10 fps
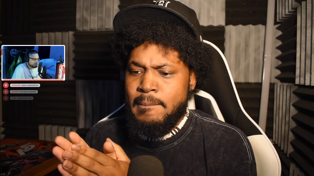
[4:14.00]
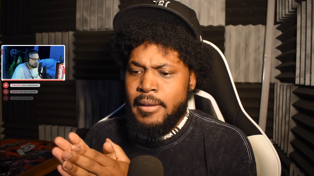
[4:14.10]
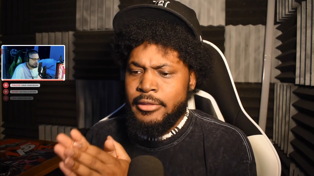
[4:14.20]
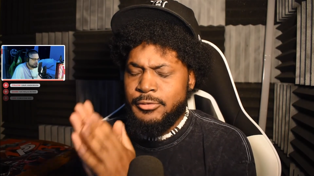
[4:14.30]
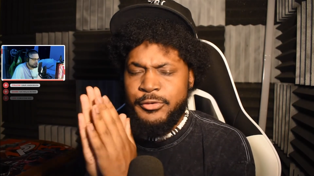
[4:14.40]

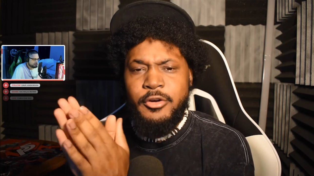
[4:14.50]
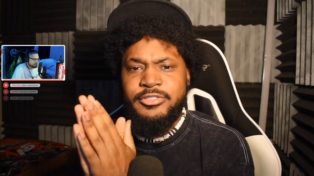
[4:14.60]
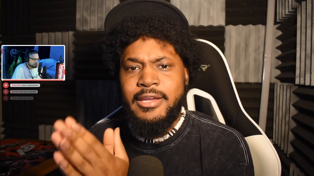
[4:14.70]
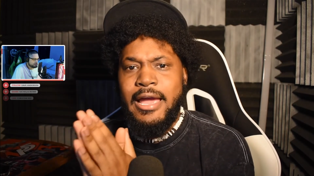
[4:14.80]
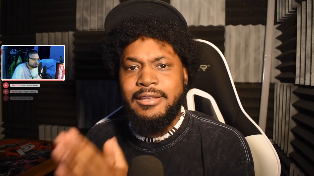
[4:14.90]
The first
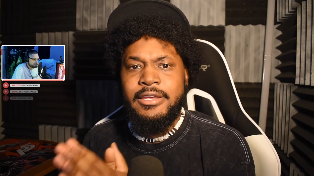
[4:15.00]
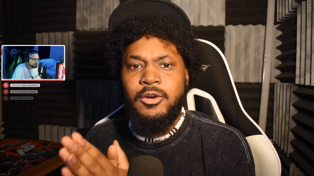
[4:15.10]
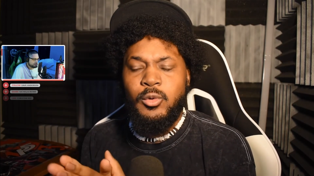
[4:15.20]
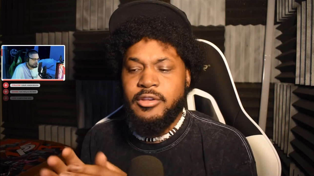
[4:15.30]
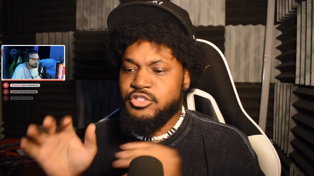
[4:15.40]
thing I did
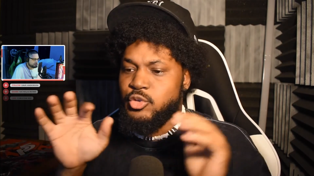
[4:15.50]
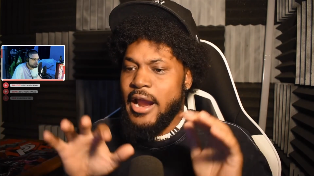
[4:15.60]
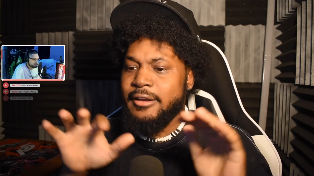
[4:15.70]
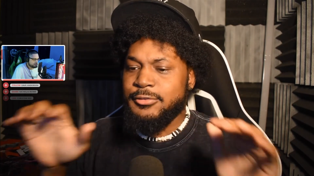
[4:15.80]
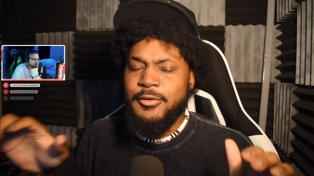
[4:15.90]
was try
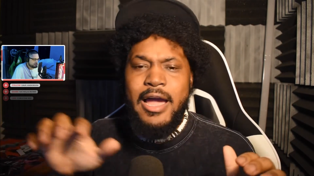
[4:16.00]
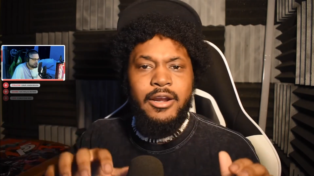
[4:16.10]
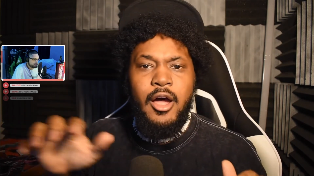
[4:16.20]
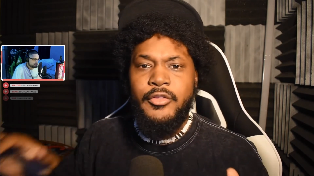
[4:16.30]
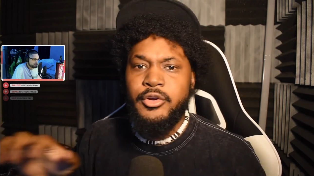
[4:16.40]
to find
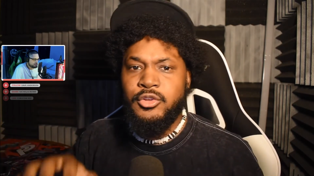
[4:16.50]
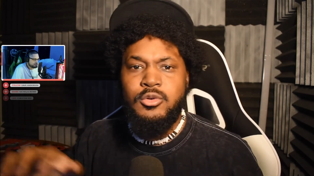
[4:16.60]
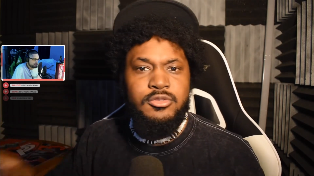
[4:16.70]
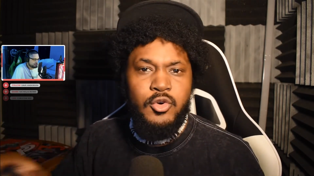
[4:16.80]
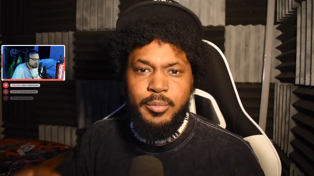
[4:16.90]
other
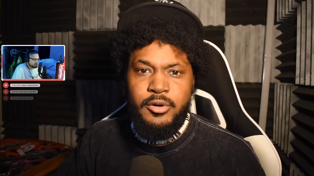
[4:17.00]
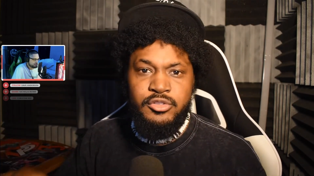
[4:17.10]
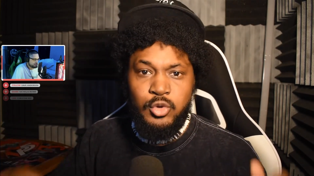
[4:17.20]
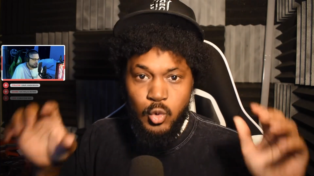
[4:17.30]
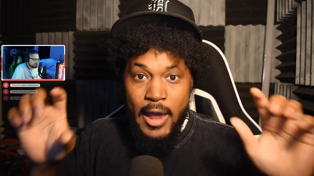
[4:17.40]
YouTubers
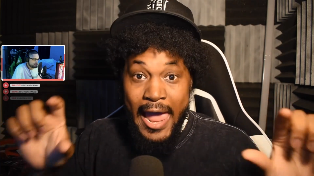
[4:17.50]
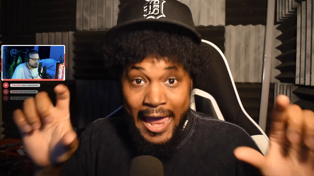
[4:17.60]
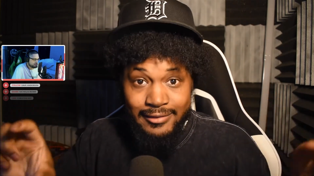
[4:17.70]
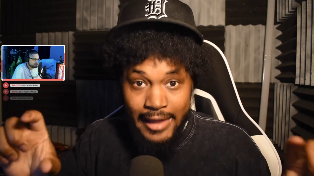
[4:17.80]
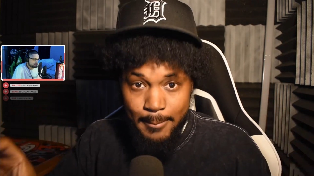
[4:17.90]
who
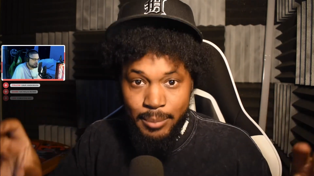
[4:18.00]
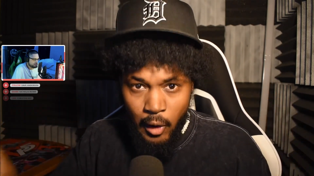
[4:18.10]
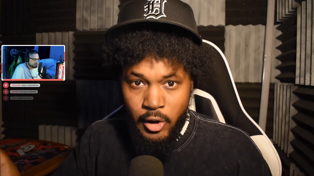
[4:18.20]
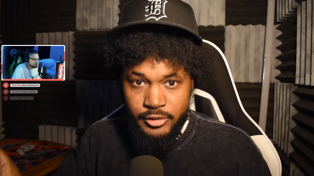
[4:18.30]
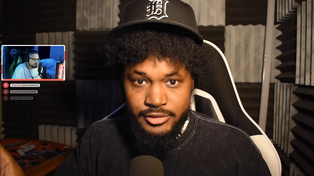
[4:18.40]
had that
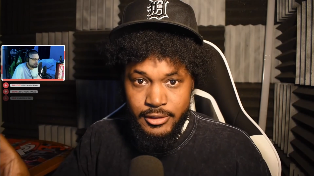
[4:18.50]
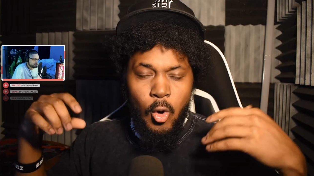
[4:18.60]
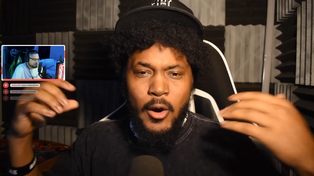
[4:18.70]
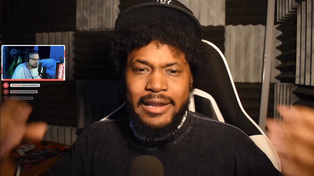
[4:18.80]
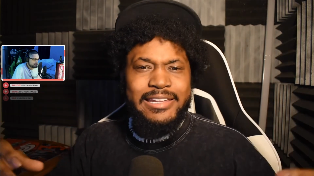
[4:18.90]
part,
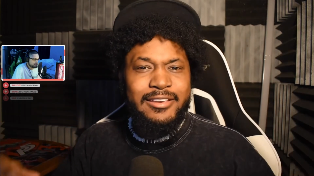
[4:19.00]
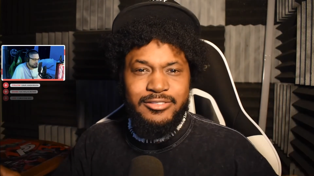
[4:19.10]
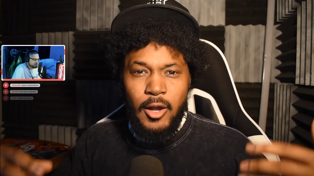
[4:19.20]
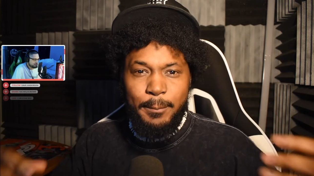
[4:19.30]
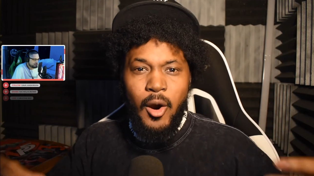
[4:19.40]
or at least
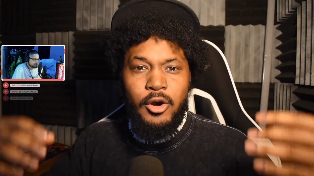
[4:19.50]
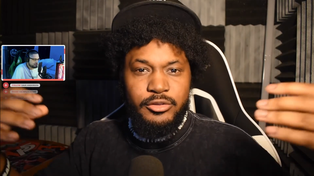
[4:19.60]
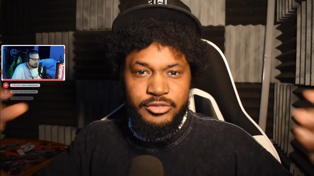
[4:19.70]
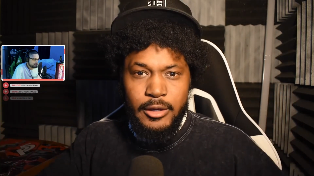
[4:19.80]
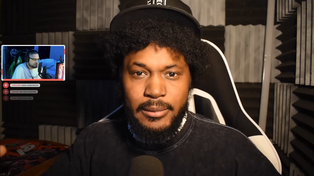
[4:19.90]
a part
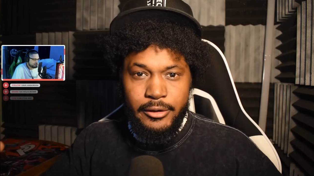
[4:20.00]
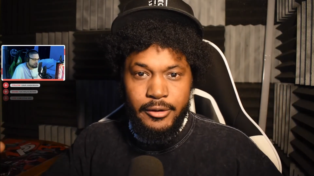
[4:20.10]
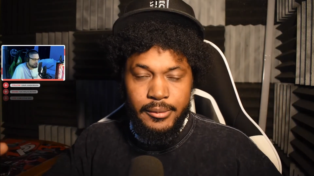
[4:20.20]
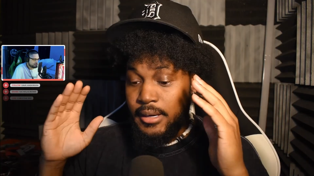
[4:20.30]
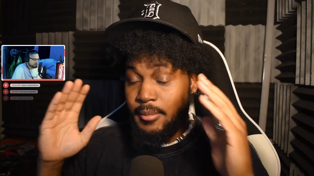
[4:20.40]
similar.
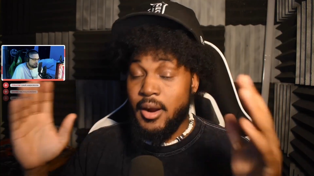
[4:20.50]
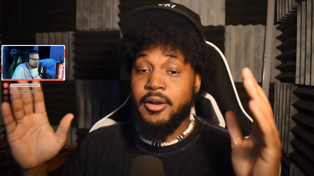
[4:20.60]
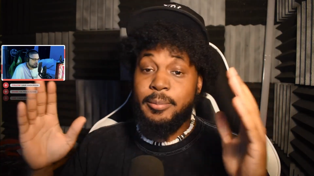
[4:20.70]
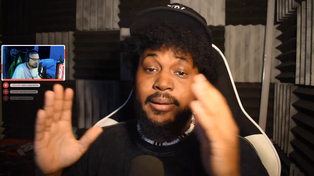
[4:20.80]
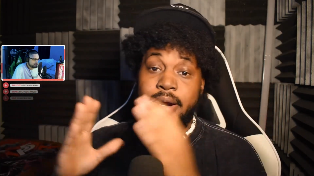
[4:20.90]
Now,
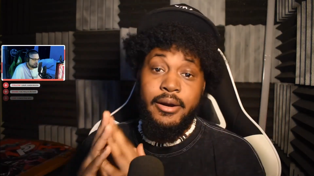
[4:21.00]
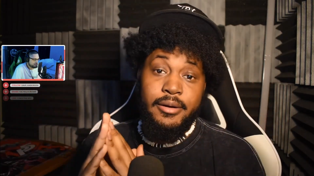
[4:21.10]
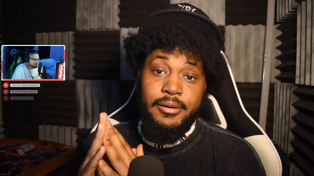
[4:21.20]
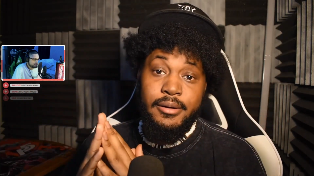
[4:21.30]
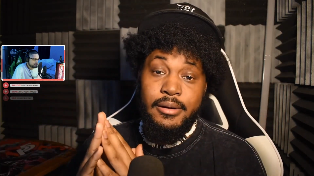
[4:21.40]
Markiplier,
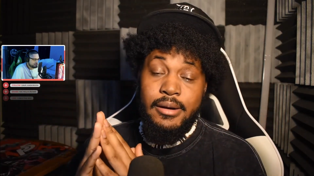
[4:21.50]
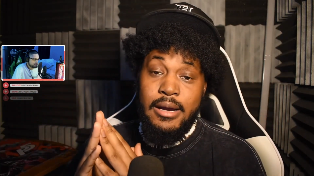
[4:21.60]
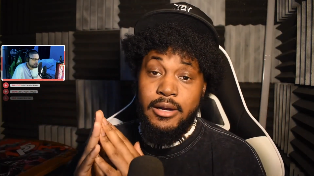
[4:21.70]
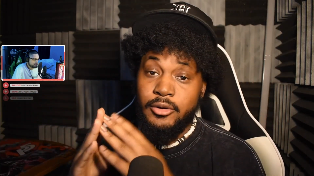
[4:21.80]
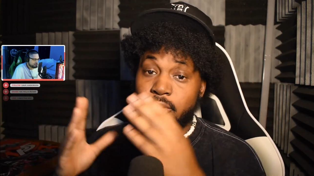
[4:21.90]

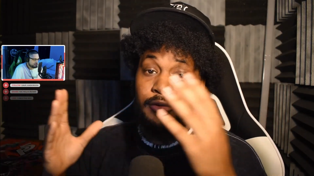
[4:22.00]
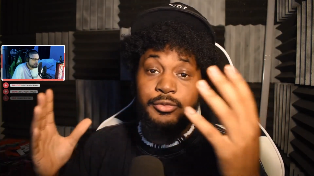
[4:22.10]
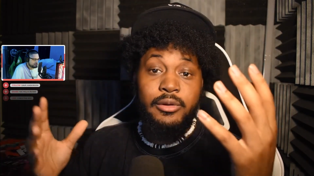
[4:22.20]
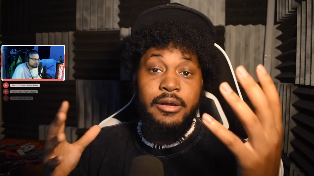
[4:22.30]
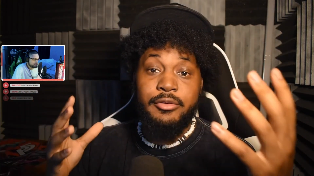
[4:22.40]
I don't know if
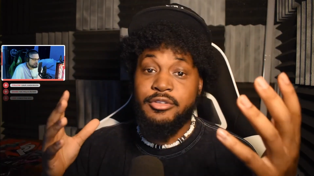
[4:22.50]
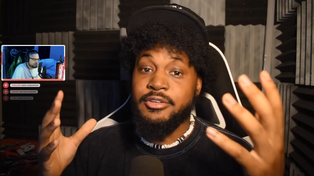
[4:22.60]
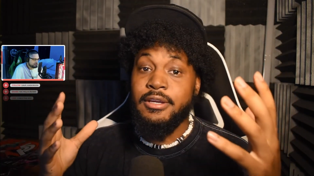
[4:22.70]
you'll ever see